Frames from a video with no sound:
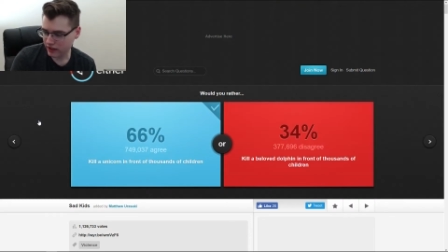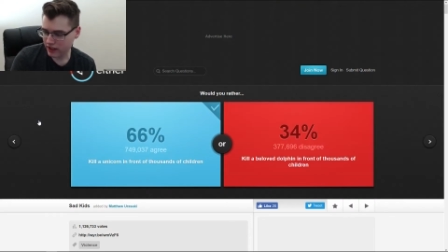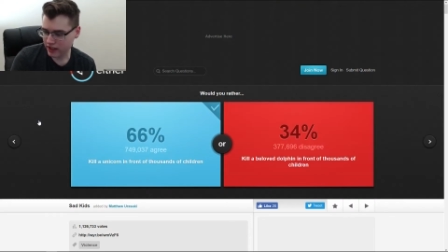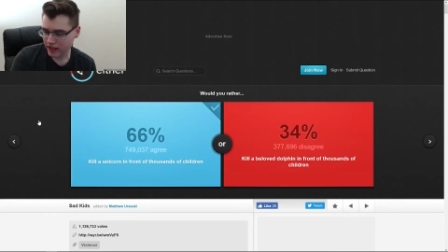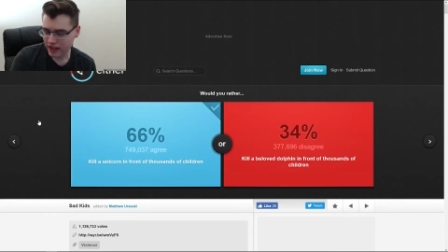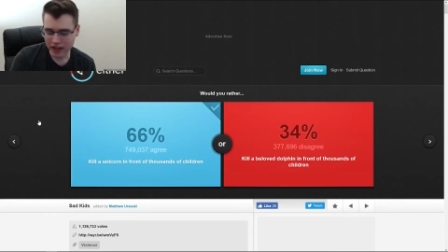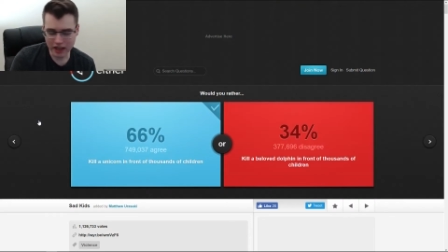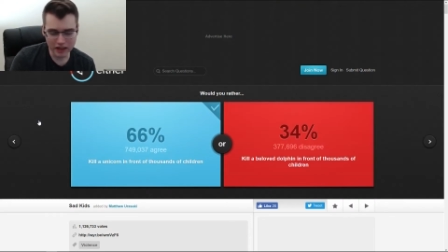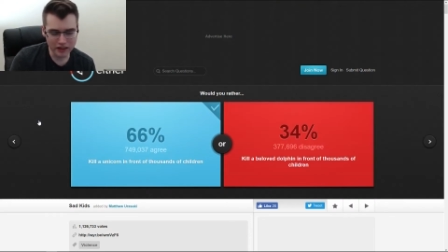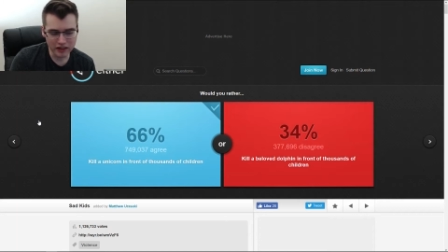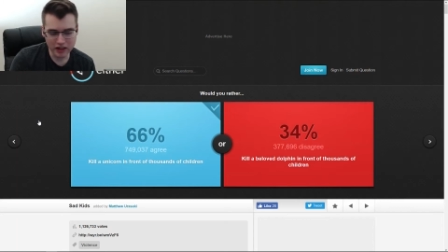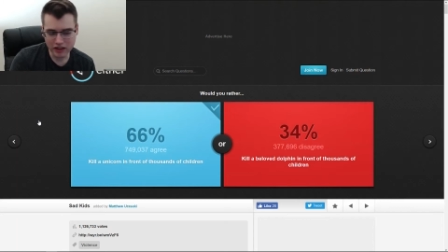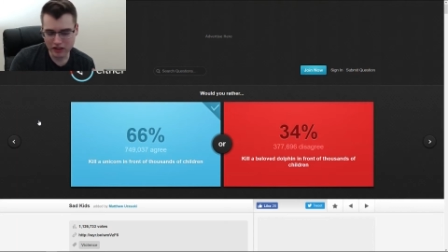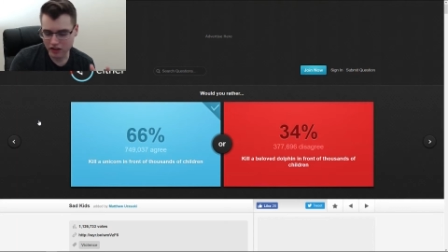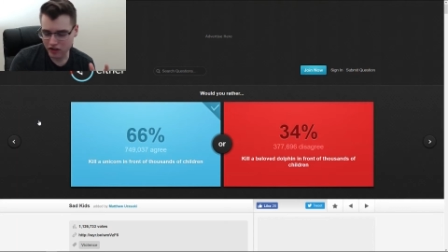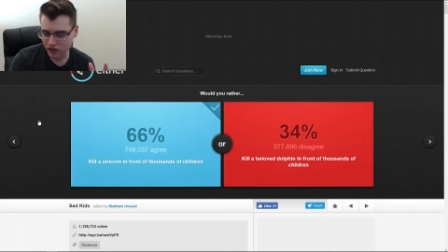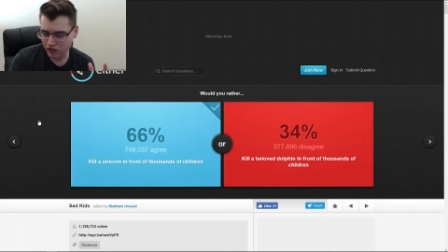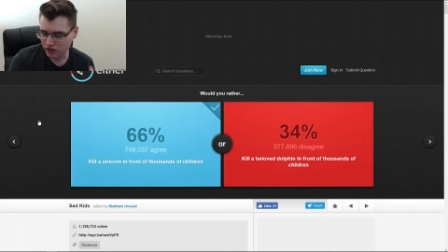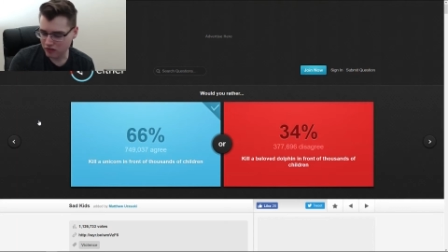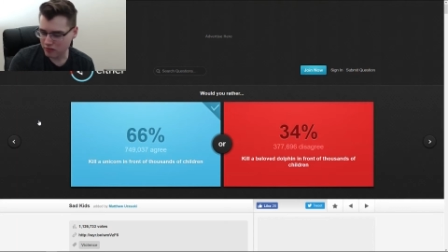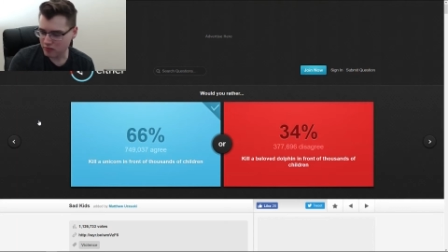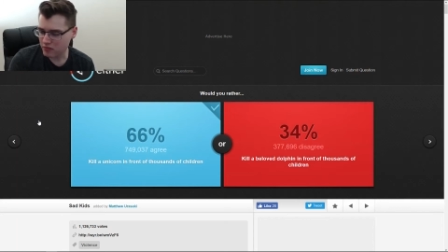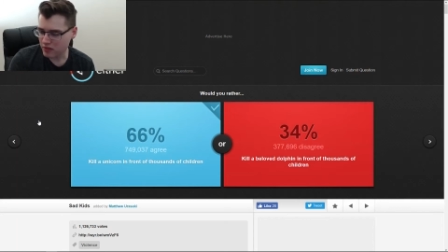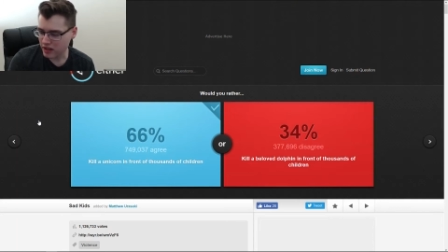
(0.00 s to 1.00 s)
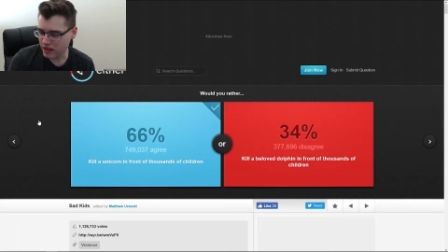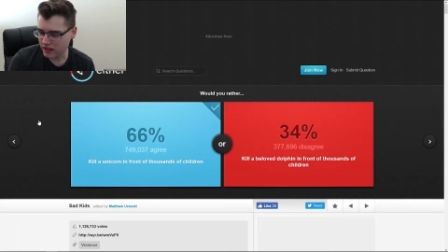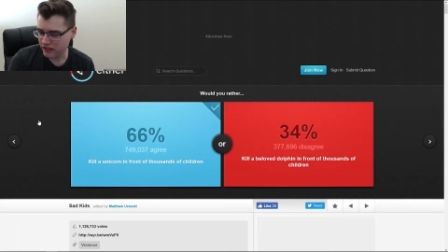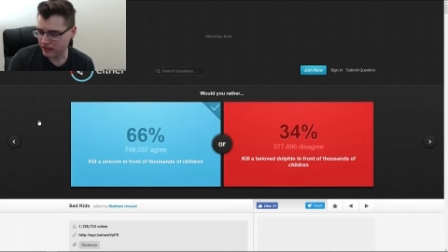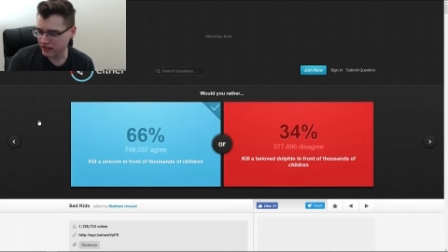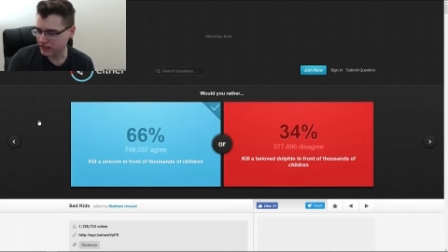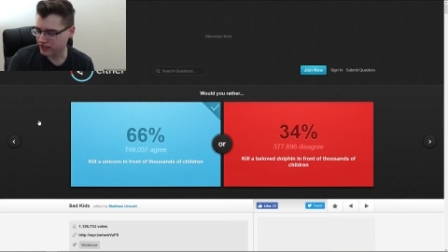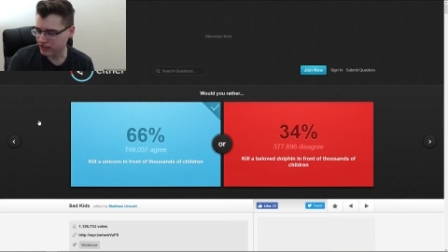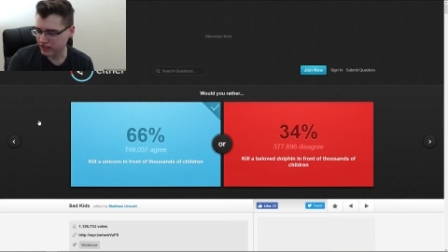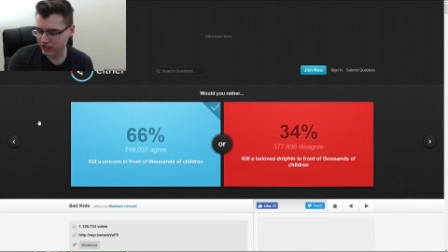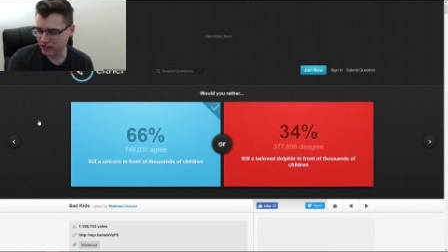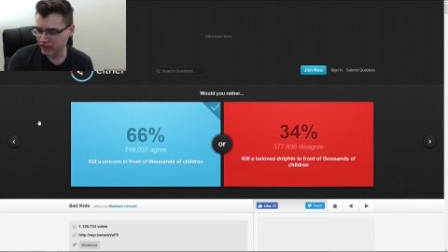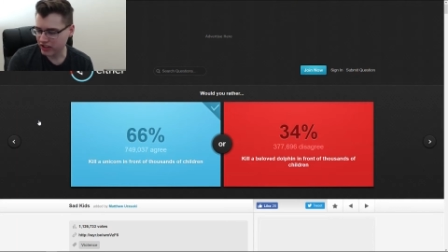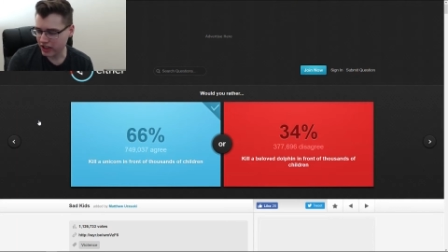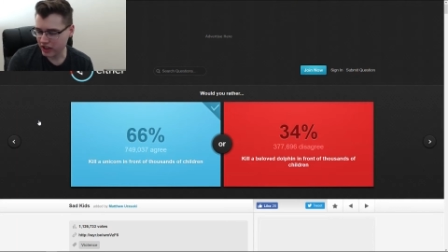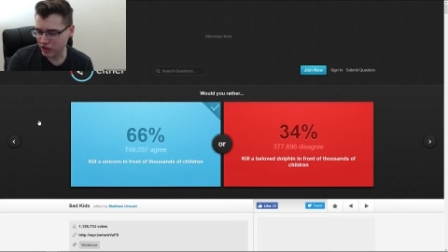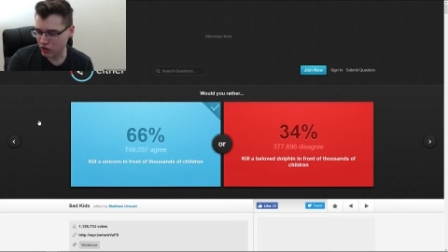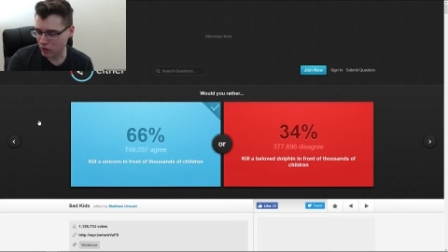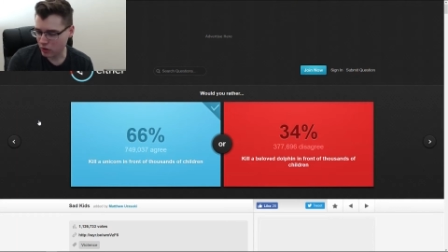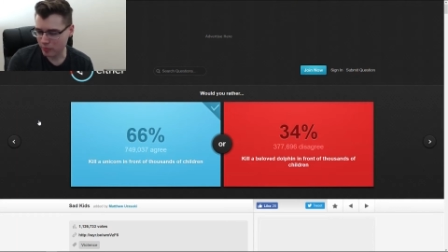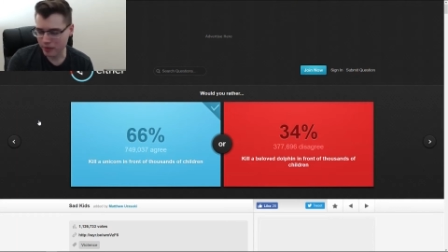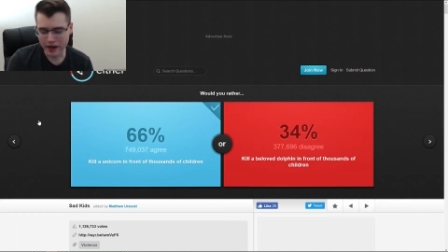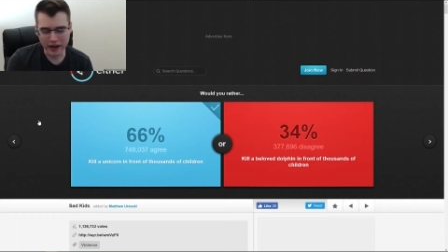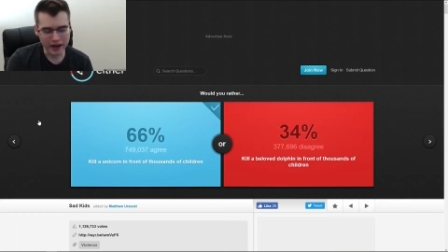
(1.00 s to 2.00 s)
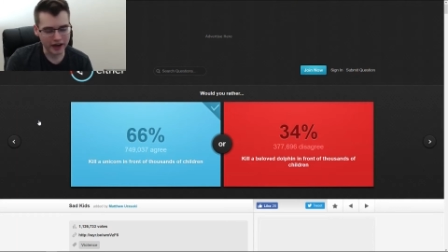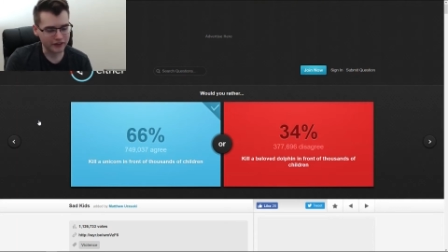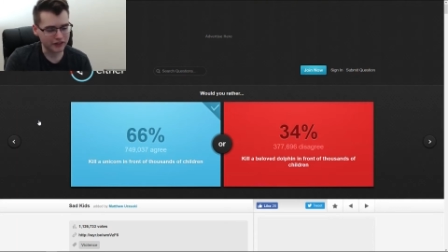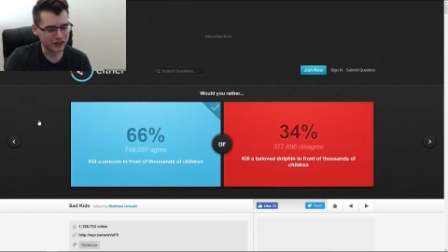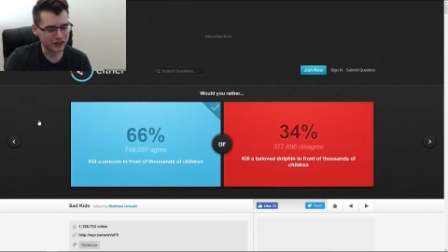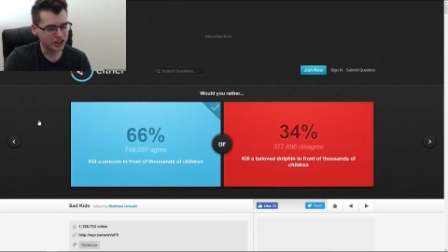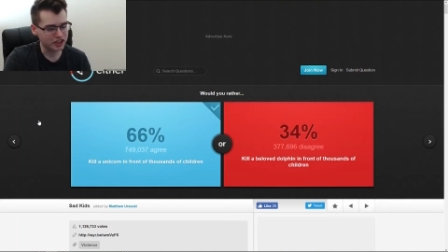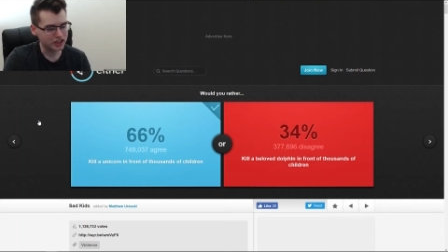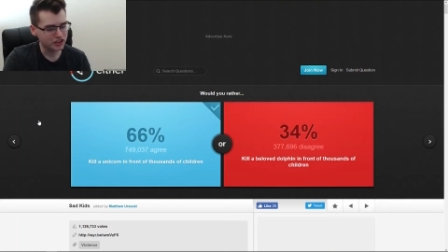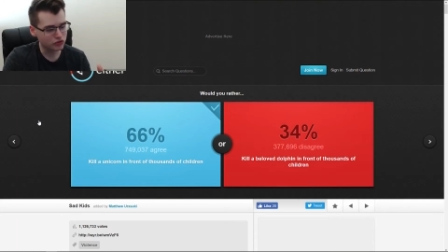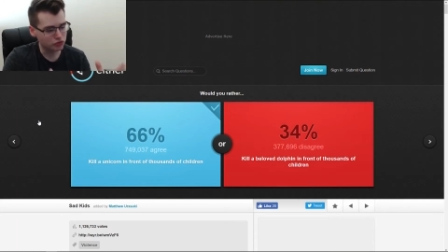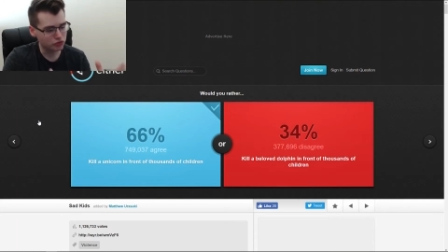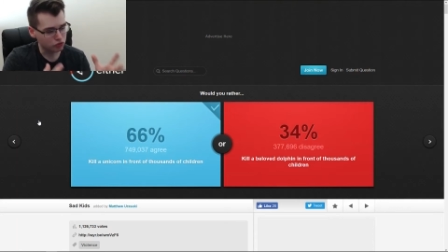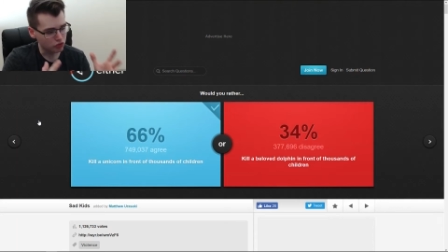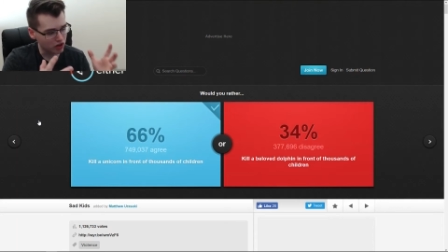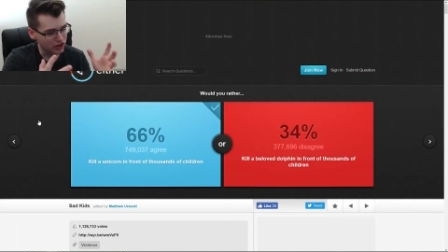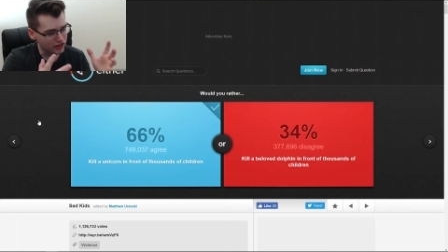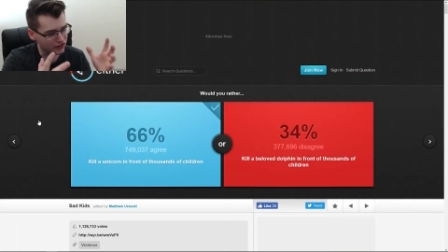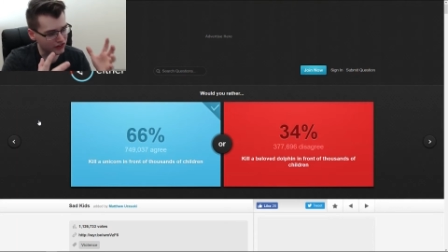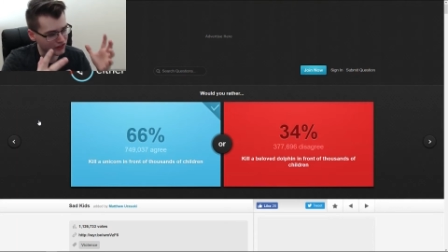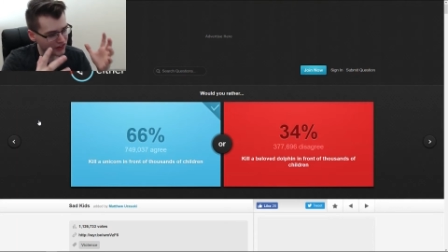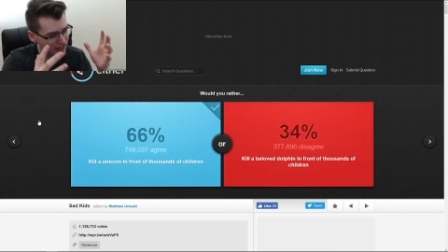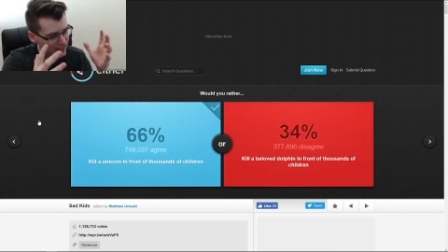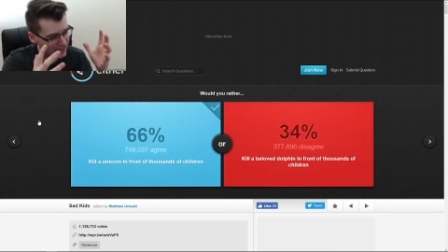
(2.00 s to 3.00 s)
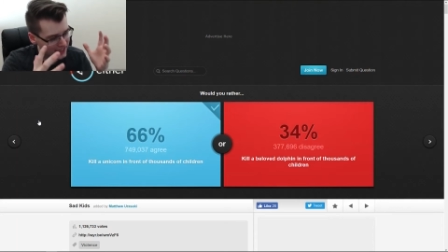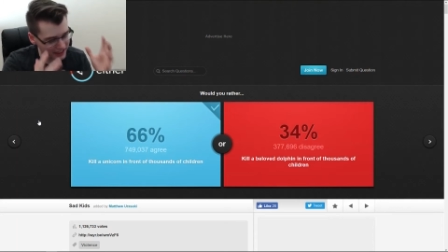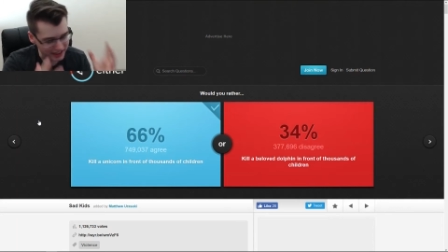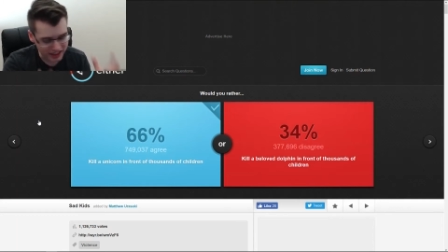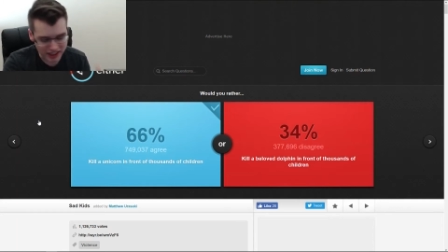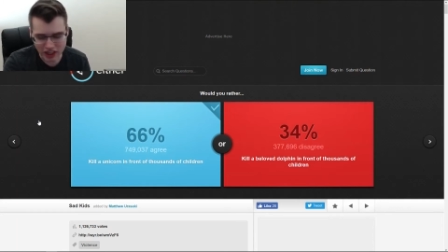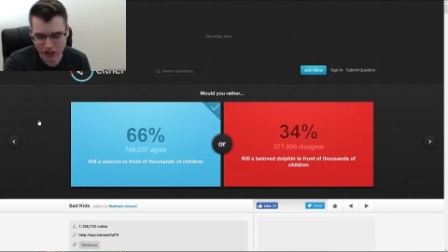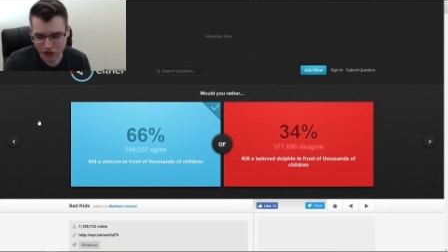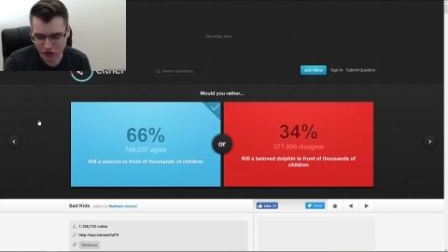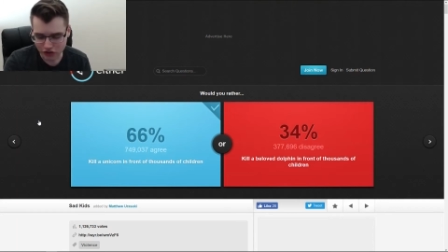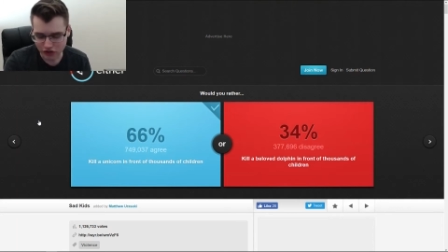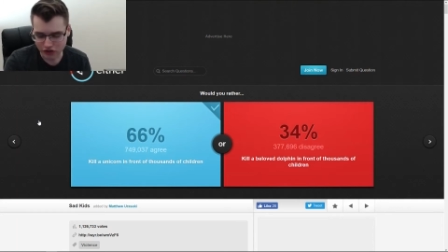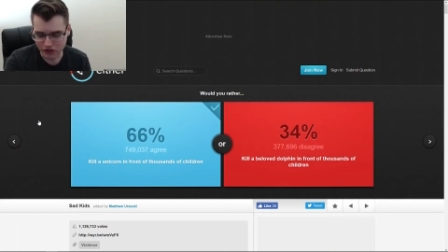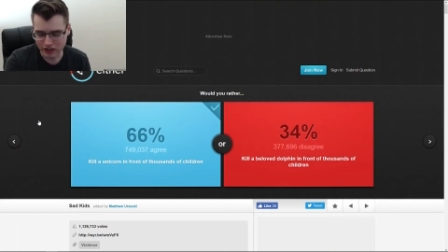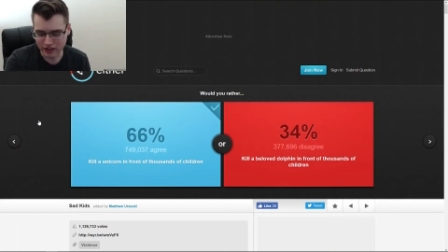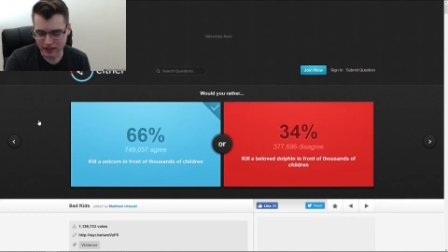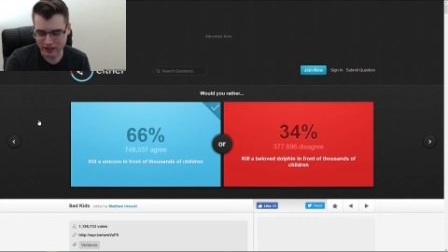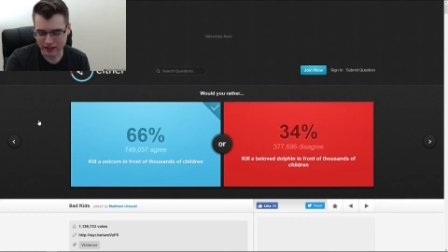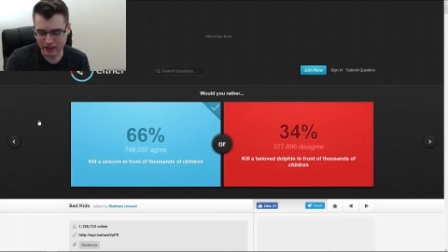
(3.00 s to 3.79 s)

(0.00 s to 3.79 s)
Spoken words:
And then there's me, this psychopath that just runs in and kills it.